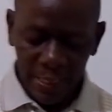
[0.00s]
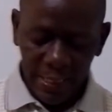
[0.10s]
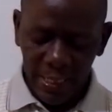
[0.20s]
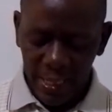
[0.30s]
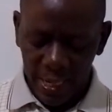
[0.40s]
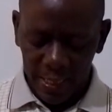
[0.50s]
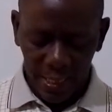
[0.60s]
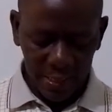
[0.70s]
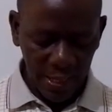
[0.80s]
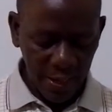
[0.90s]
Then
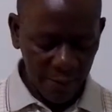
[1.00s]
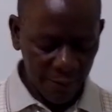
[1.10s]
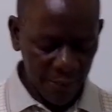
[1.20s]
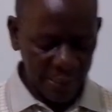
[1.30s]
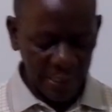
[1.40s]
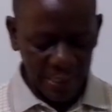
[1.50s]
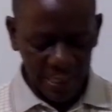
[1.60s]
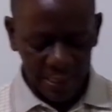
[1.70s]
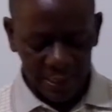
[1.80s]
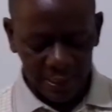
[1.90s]
another factor,
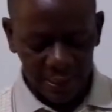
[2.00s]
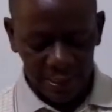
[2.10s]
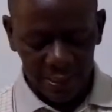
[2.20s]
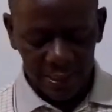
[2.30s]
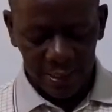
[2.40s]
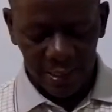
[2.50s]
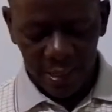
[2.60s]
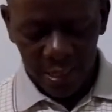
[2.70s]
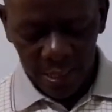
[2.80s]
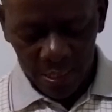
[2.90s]
that is
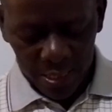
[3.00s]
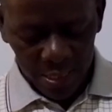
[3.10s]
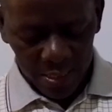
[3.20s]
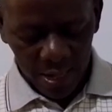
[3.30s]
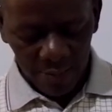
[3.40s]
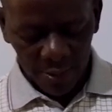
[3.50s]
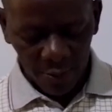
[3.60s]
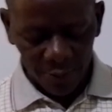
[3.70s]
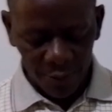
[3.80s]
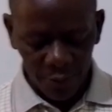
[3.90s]
the number
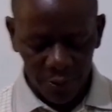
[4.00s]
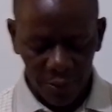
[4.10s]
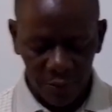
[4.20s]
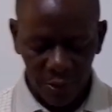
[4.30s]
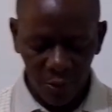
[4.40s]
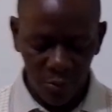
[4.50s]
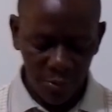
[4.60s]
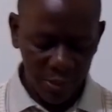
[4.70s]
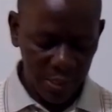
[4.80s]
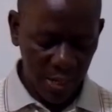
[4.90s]
of uses a
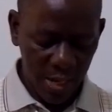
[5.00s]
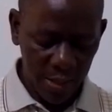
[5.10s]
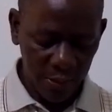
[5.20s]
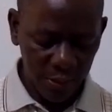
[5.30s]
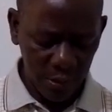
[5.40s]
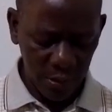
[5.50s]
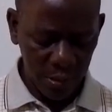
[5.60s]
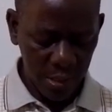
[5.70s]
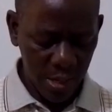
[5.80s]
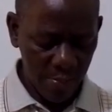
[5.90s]
commodity has.
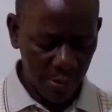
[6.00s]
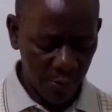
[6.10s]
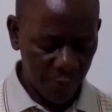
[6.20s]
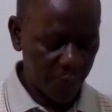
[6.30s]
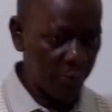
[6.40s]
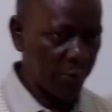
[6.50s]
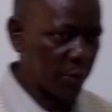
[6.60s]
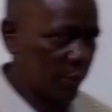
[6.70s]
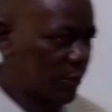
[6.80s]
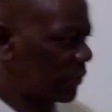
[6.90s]
The number of
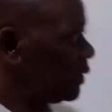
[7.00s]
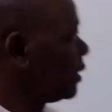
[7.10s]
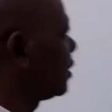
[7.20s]
uses